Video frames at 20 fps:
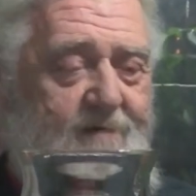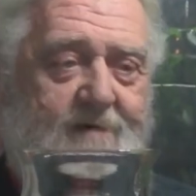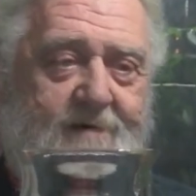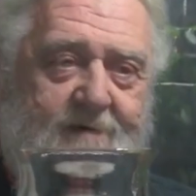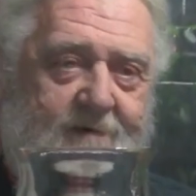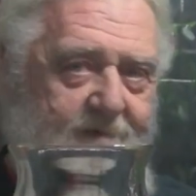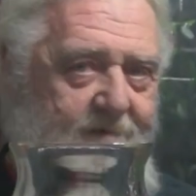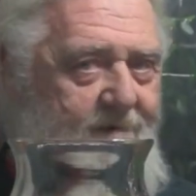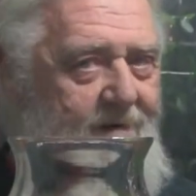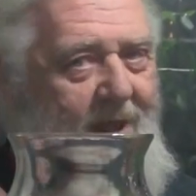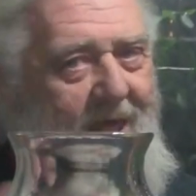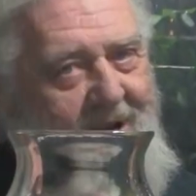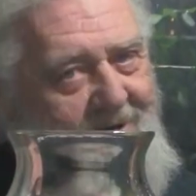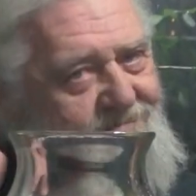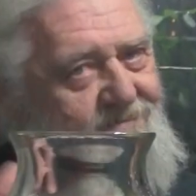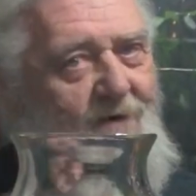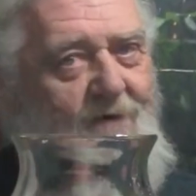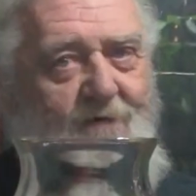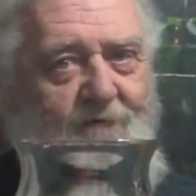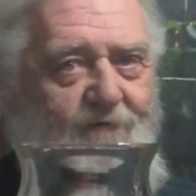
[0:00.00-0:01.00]
You know,
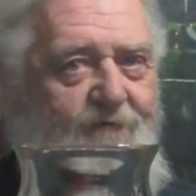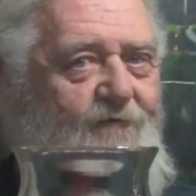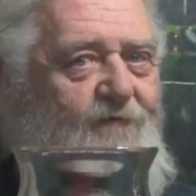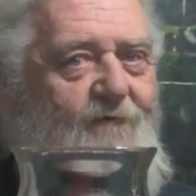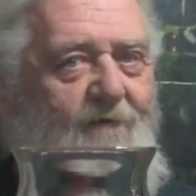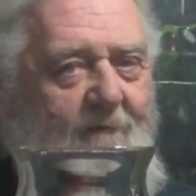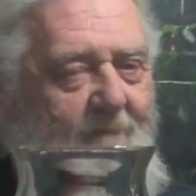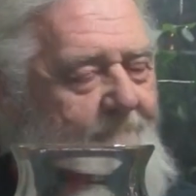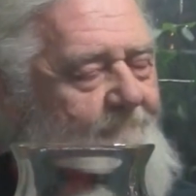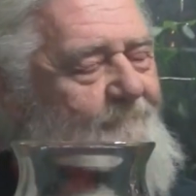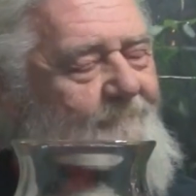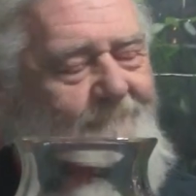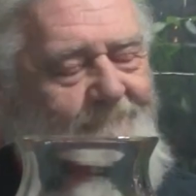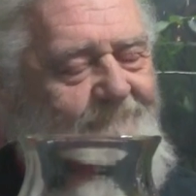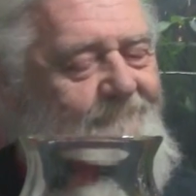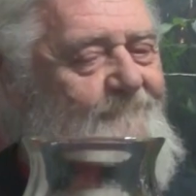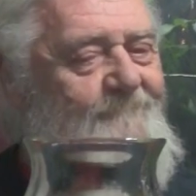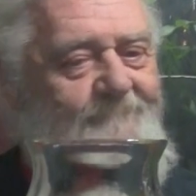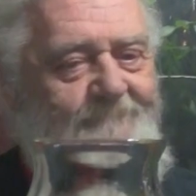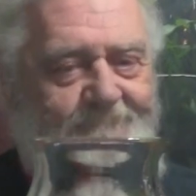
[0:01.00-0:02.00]
lactose,
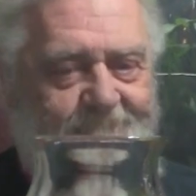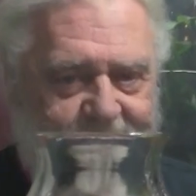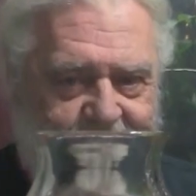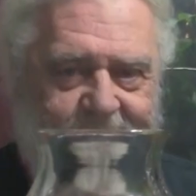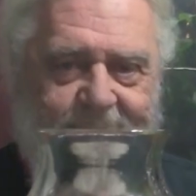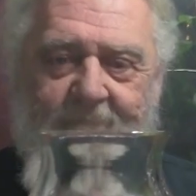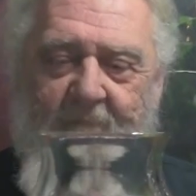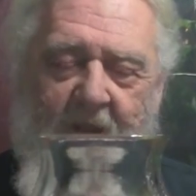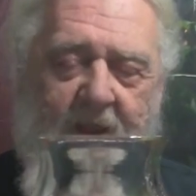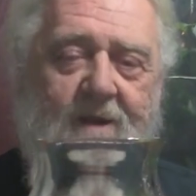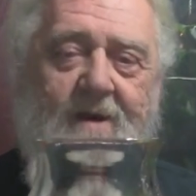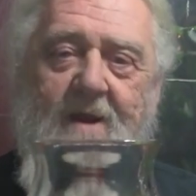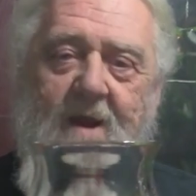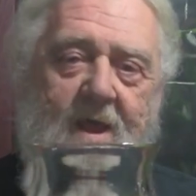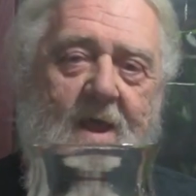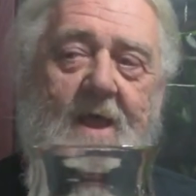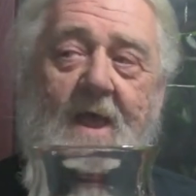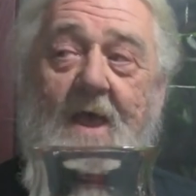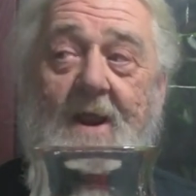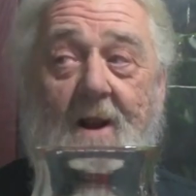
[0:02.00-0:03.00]
mm, mm, and,
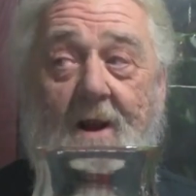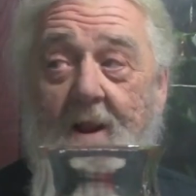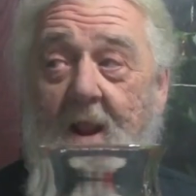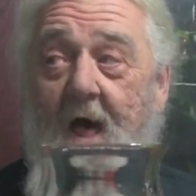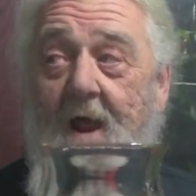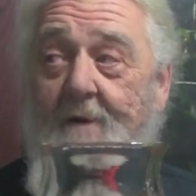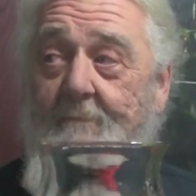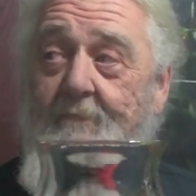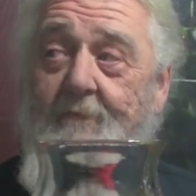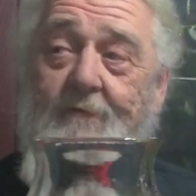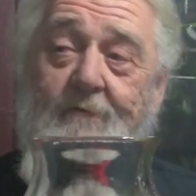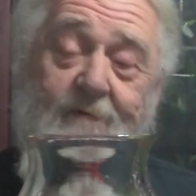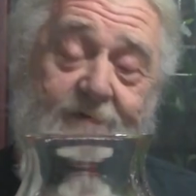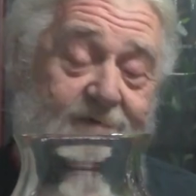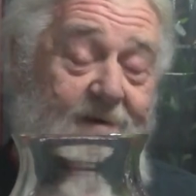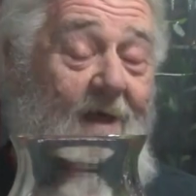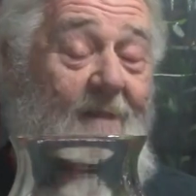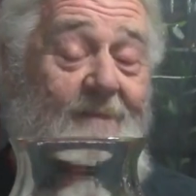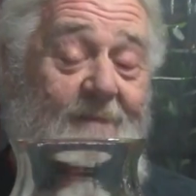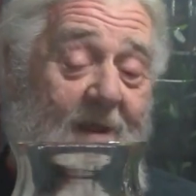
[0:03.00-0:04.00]
and, a lot of
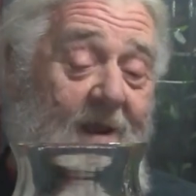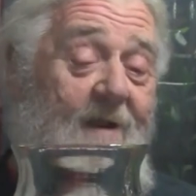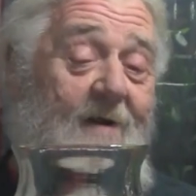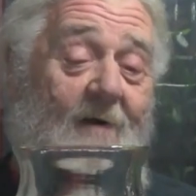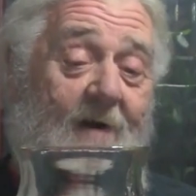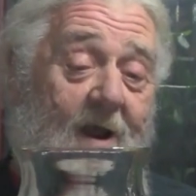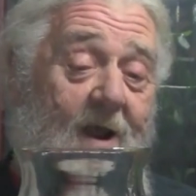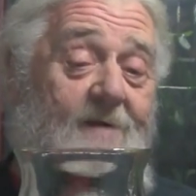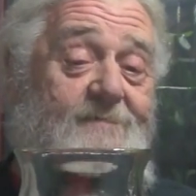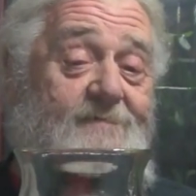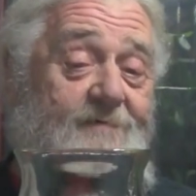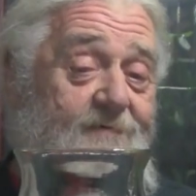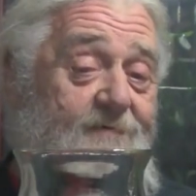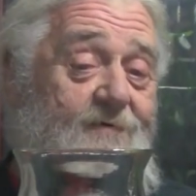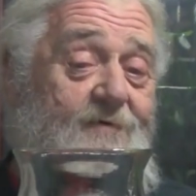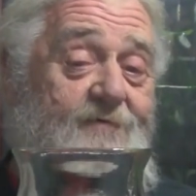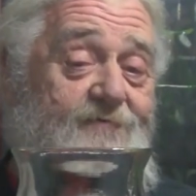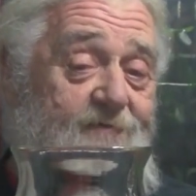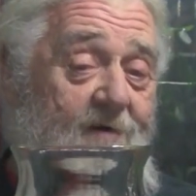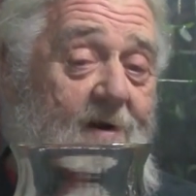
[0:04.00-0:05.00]
breweries I think are actually
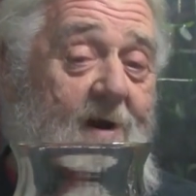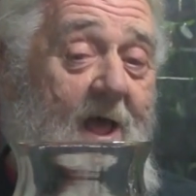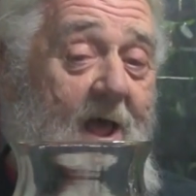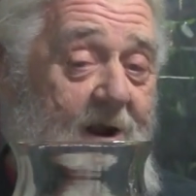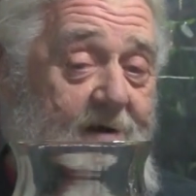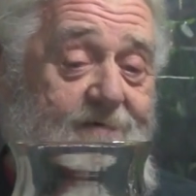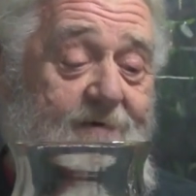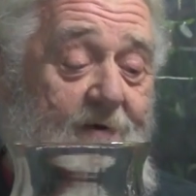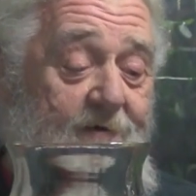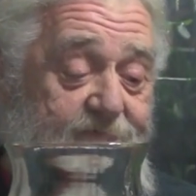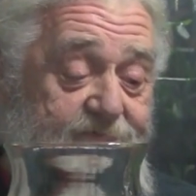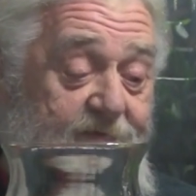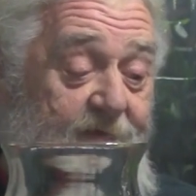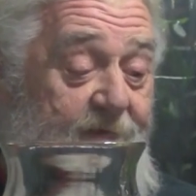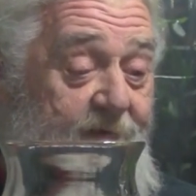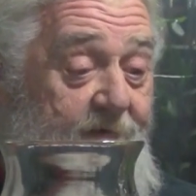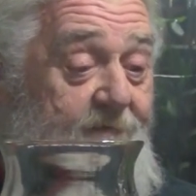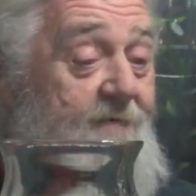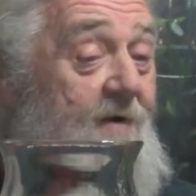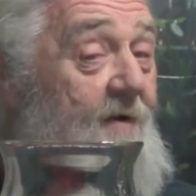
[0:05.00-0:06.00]
using lactose.
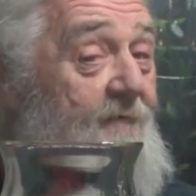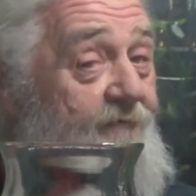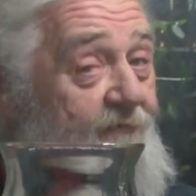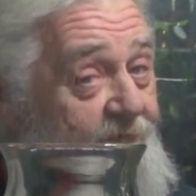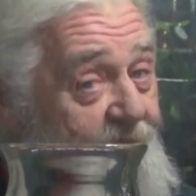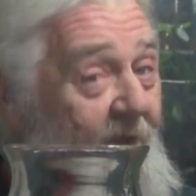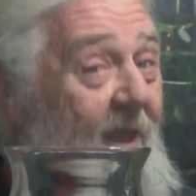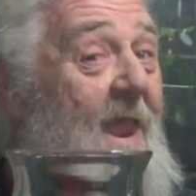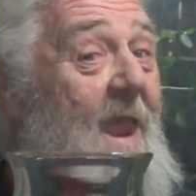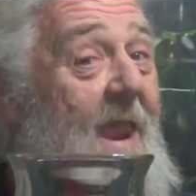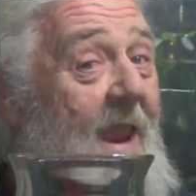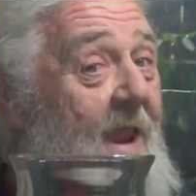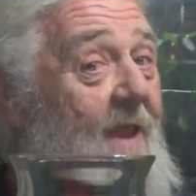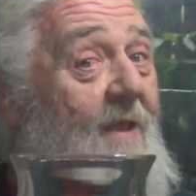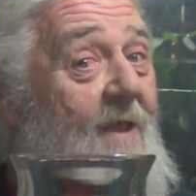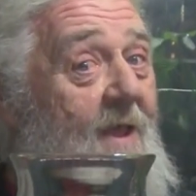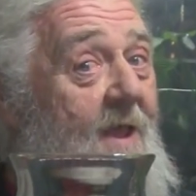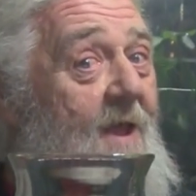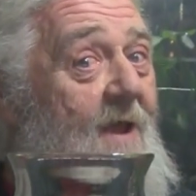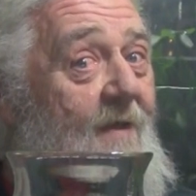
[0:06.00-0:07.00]
If they're not
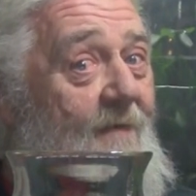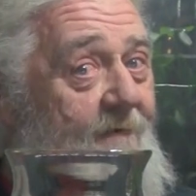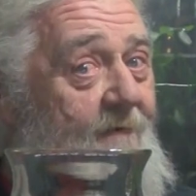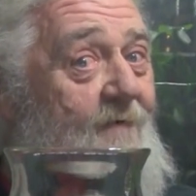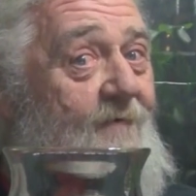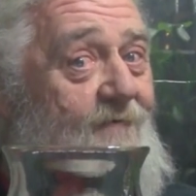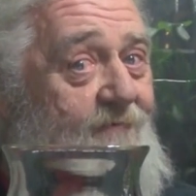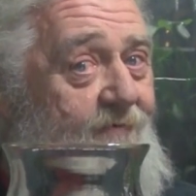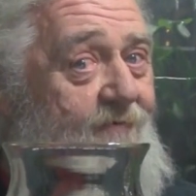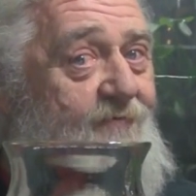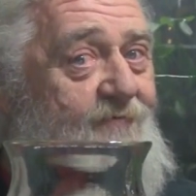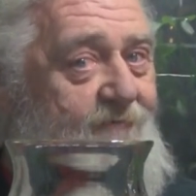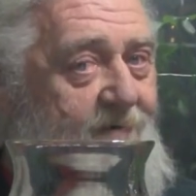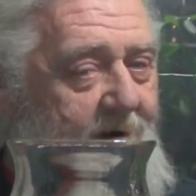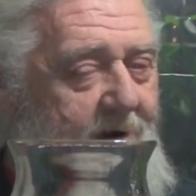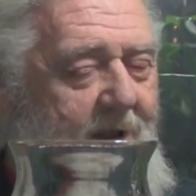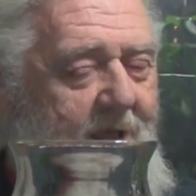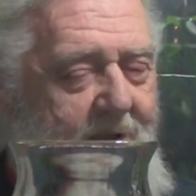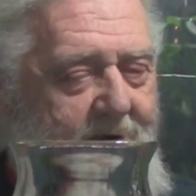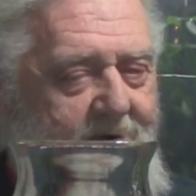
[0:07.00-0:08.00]
saying they're
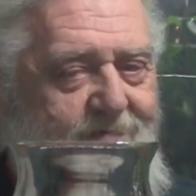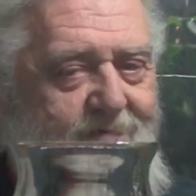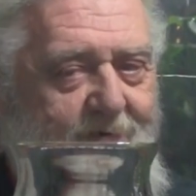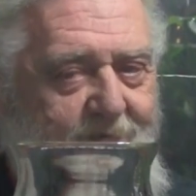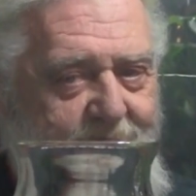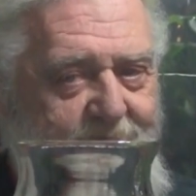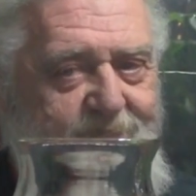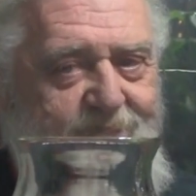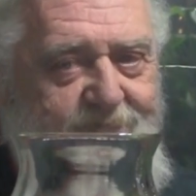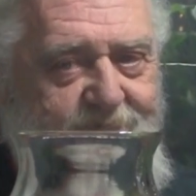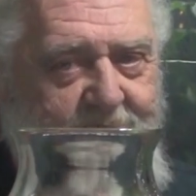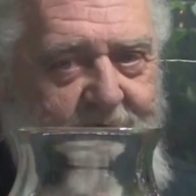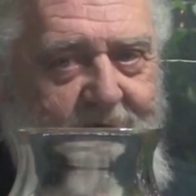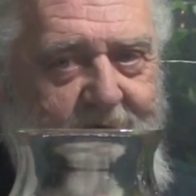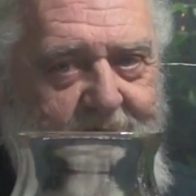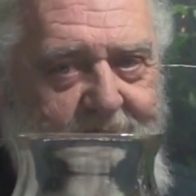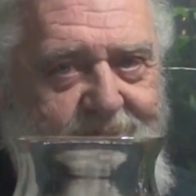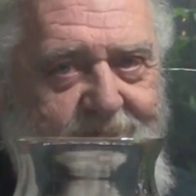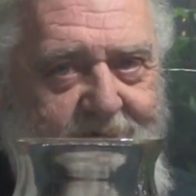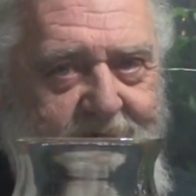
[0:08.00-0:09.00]
using lactose
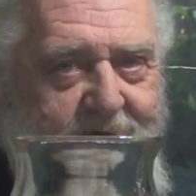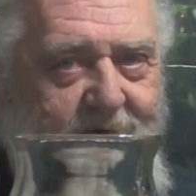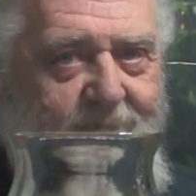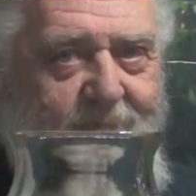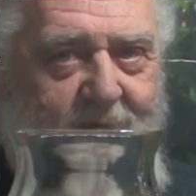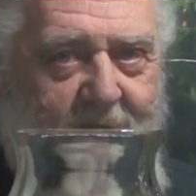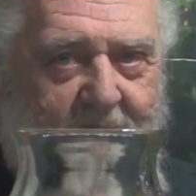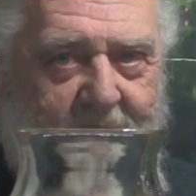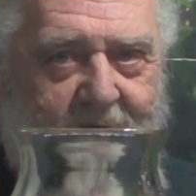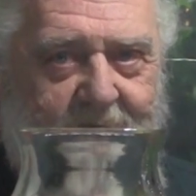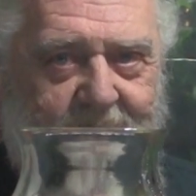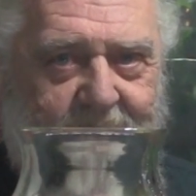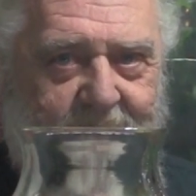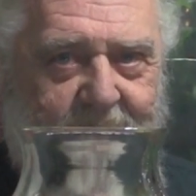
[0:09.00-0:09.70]
uh, to get that